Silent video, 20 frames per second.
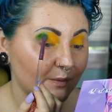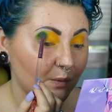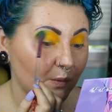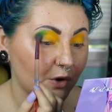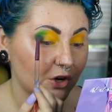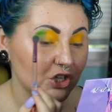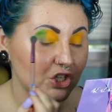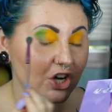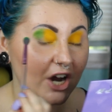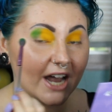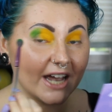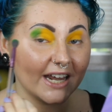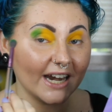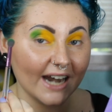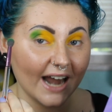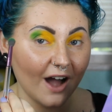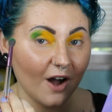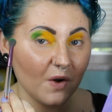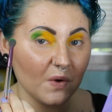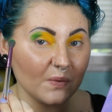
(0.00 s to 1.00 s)
we're trying it
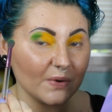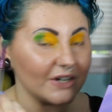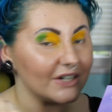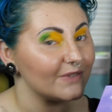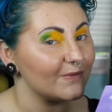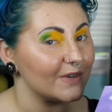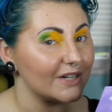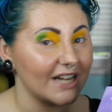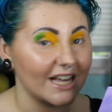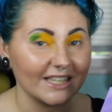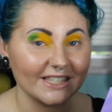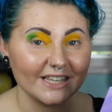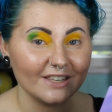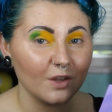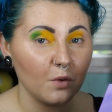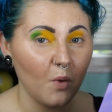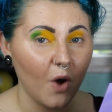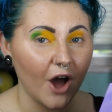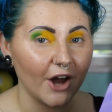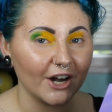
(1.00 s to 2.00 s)
out. We're testing
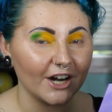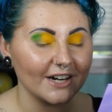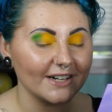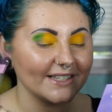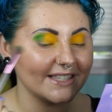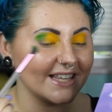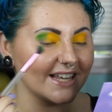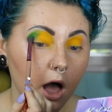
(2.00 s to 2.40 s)
the waters.